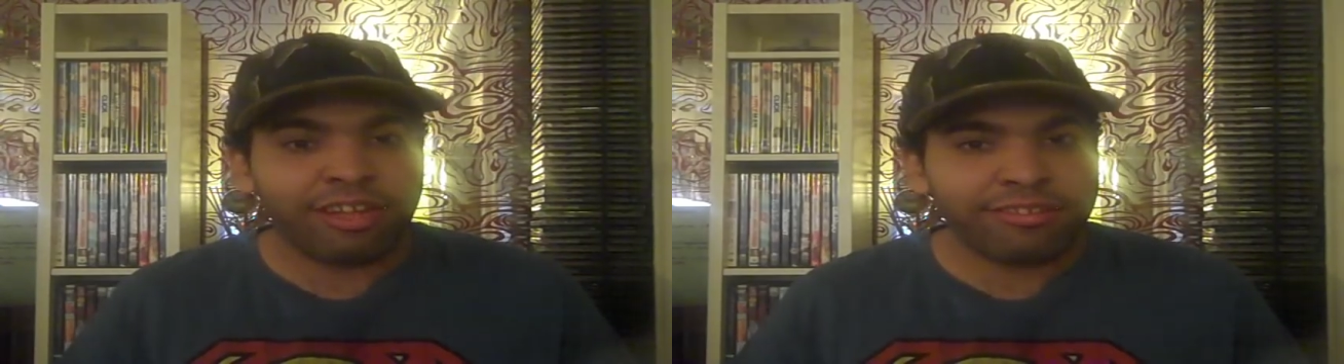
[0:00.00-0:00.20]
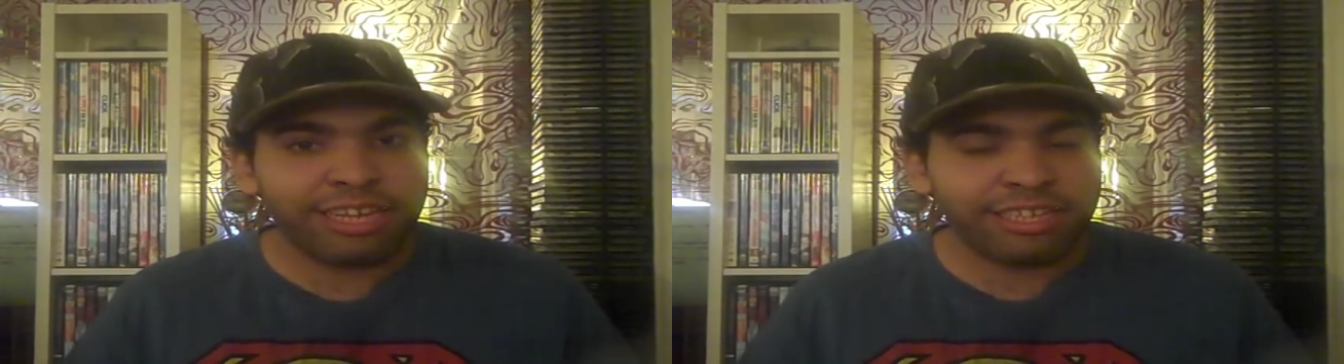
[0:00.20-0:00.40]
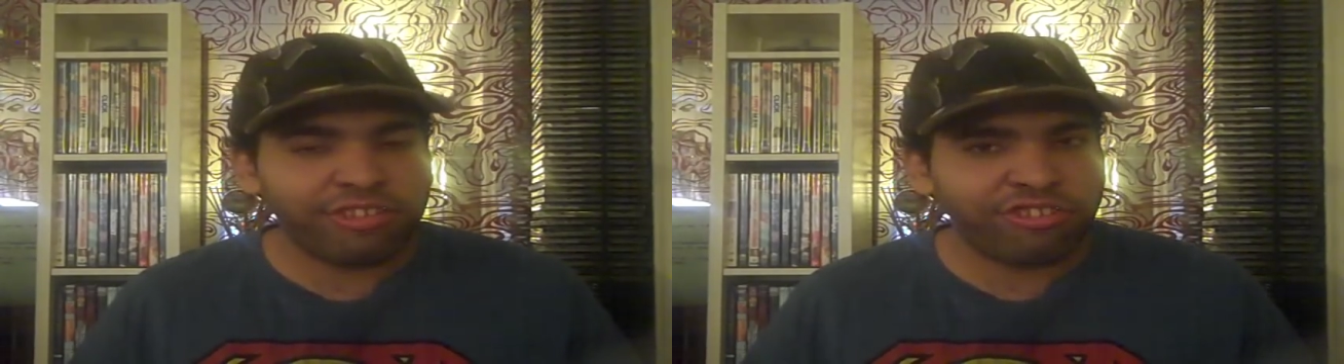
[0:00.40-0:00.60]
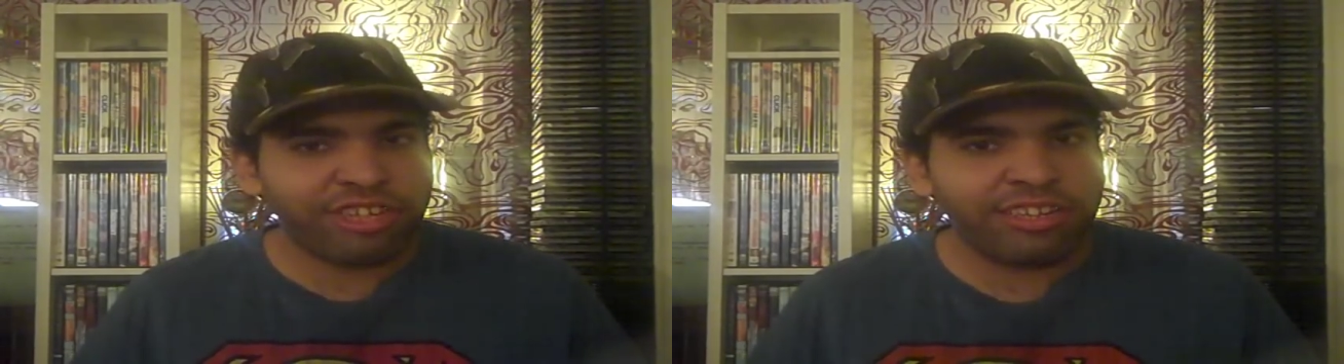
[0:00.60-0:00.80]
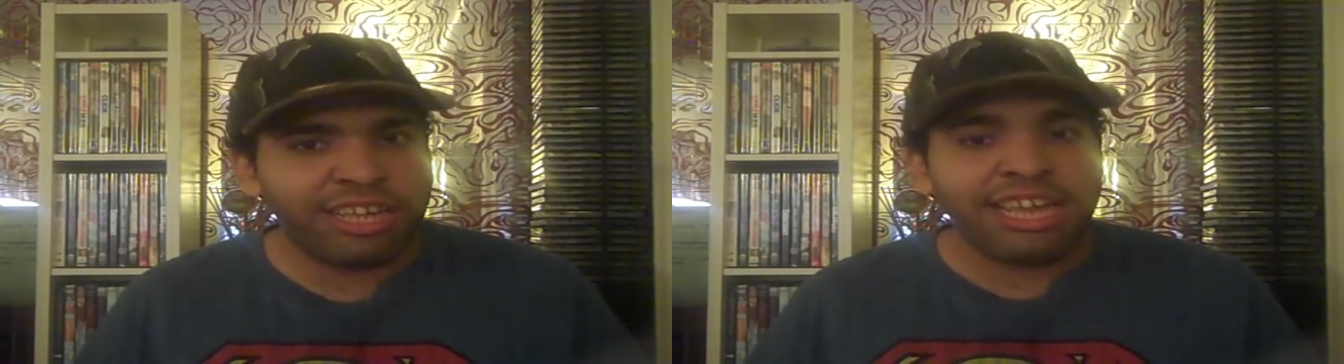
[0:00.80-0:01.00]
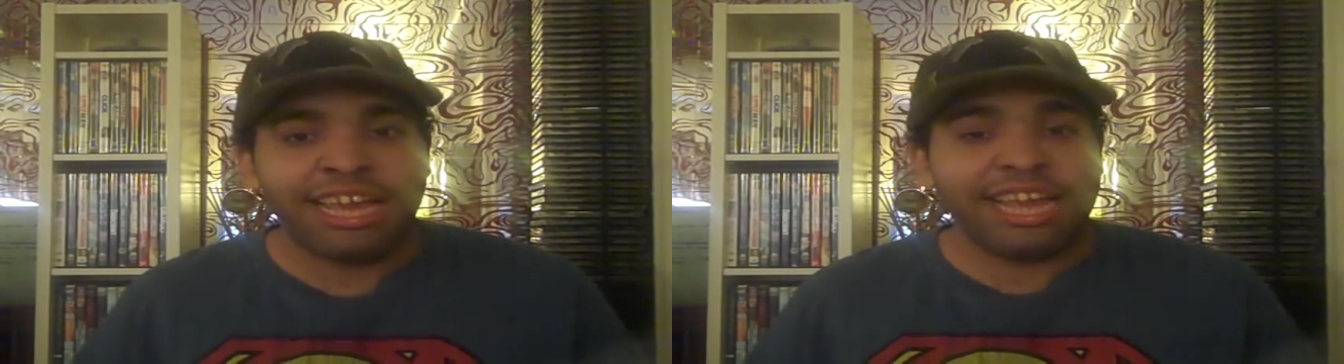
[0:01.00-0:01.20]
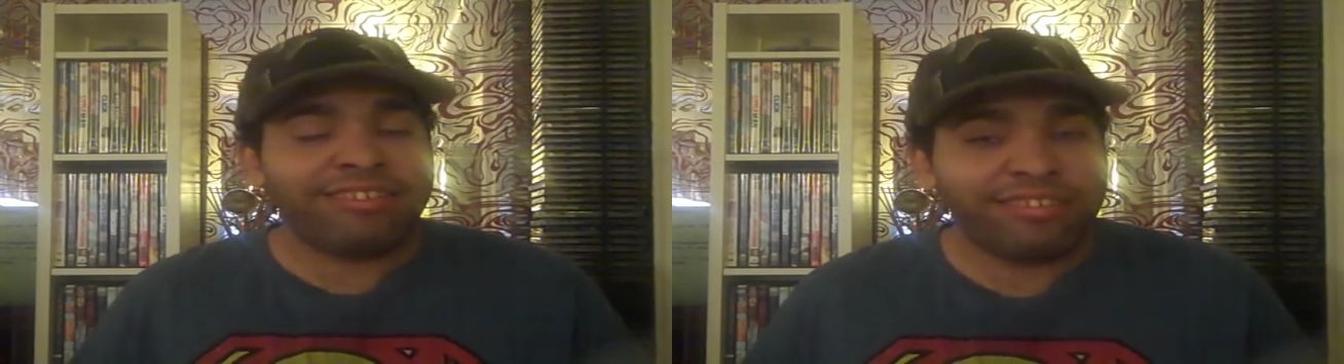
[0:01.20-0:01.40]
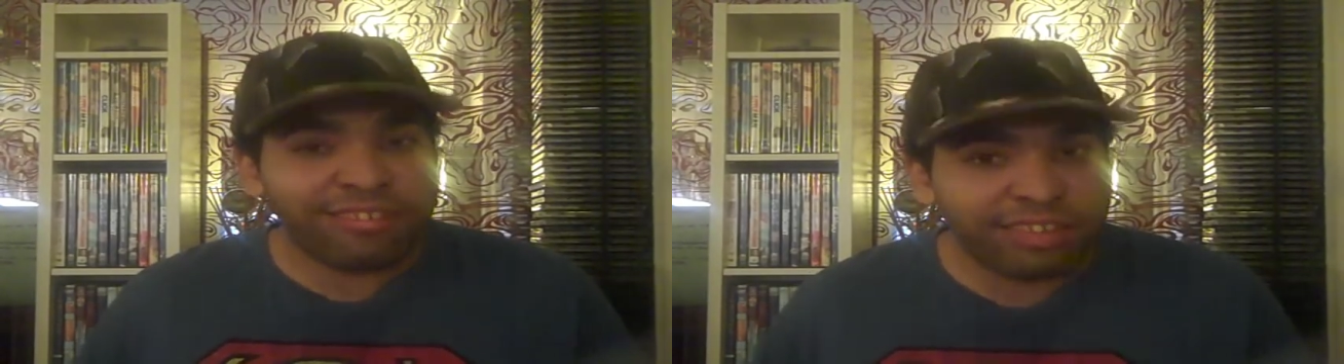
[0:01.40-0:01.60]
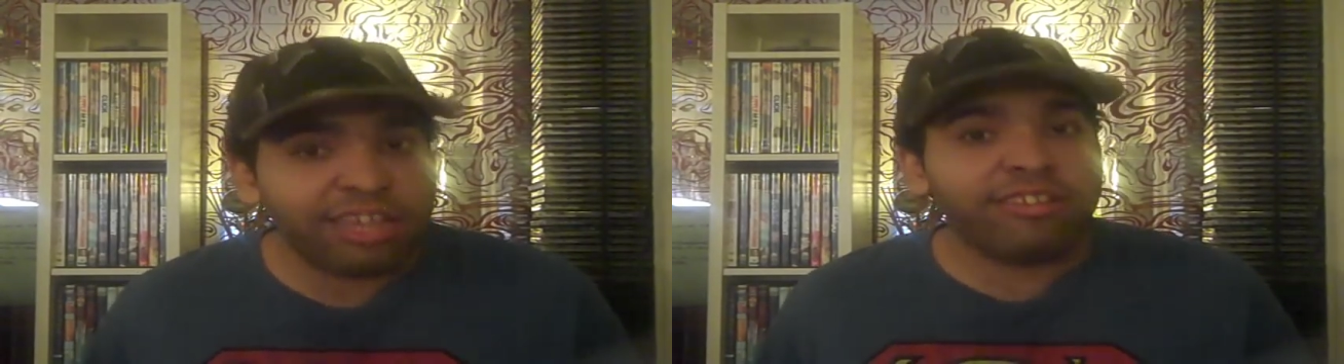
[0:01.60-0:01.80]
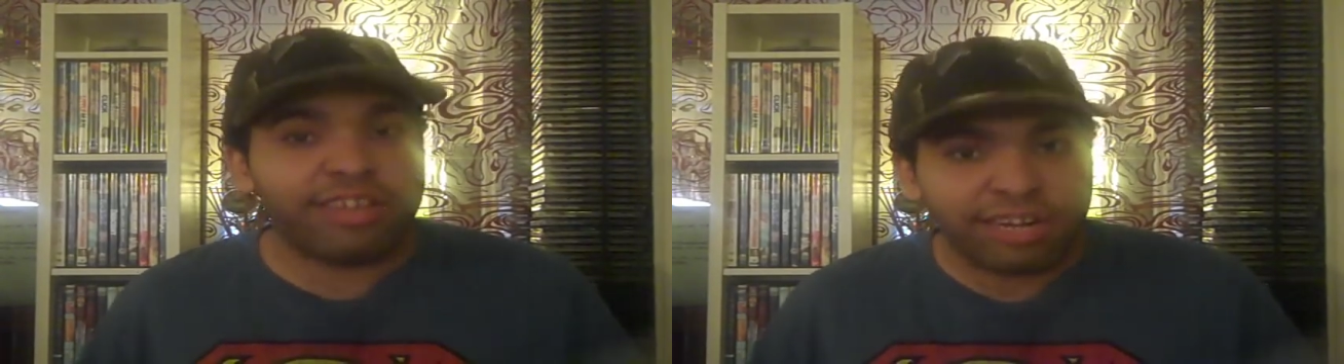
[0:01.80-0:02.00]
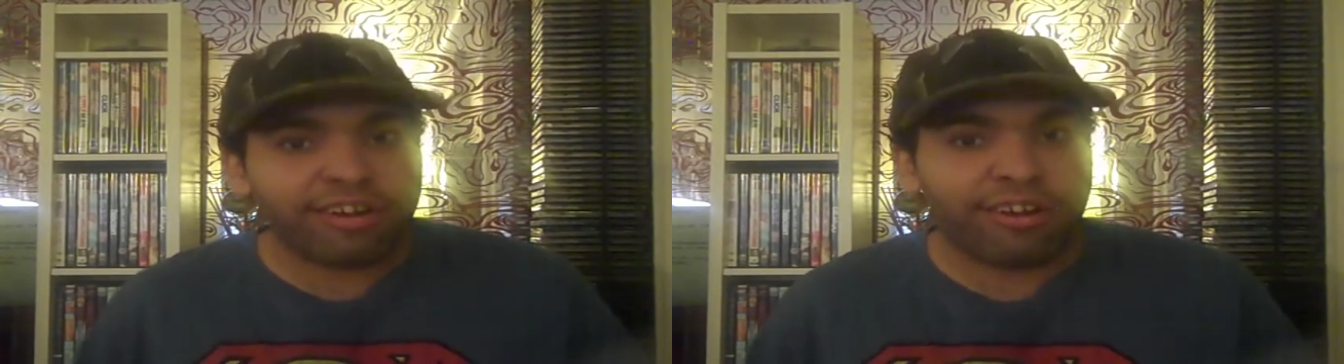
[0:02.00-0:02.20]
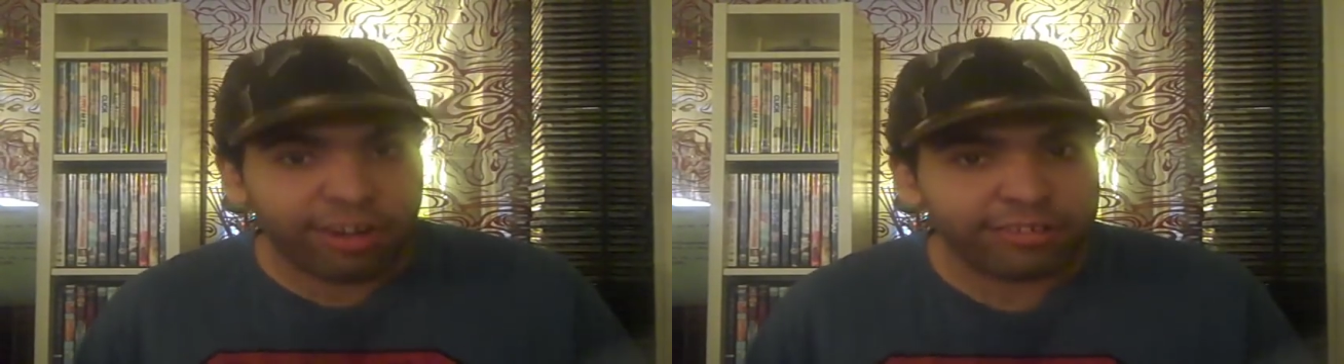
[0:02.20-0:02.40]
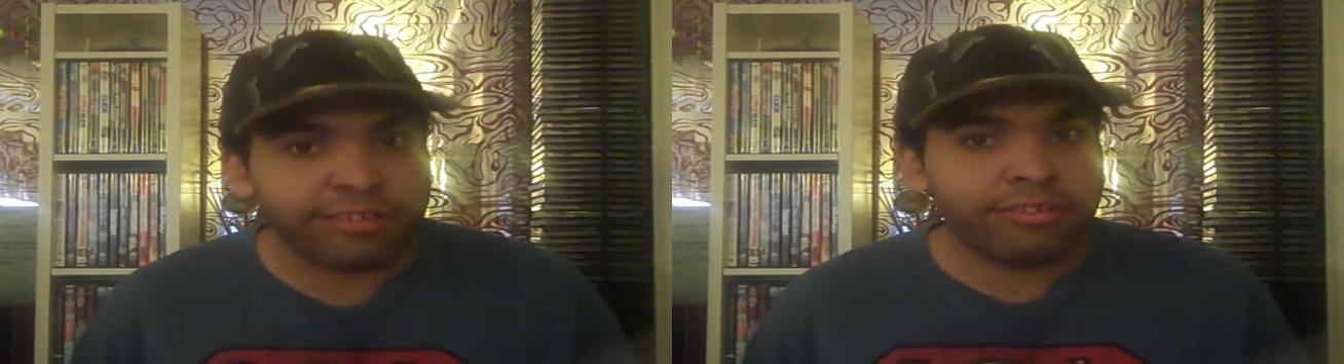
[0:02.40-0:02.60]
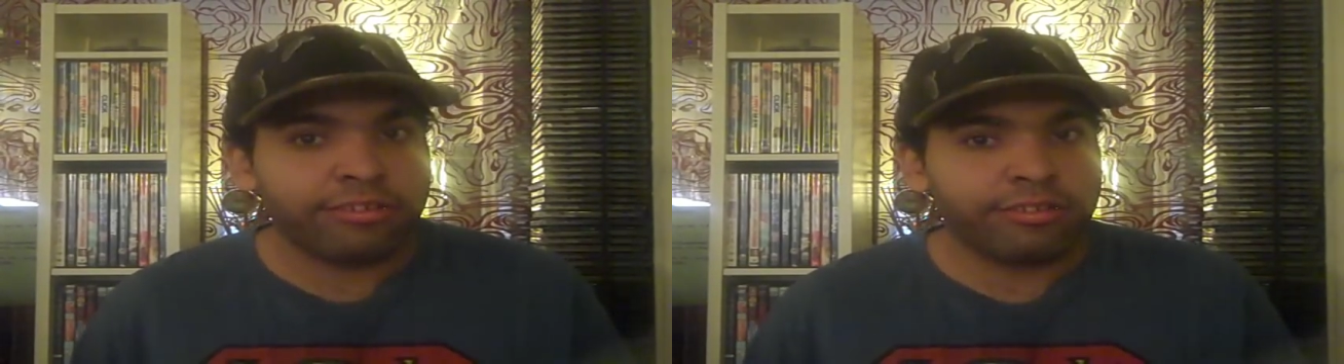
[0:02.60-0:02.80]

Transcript: done taking the shit, it's still gonna hurt.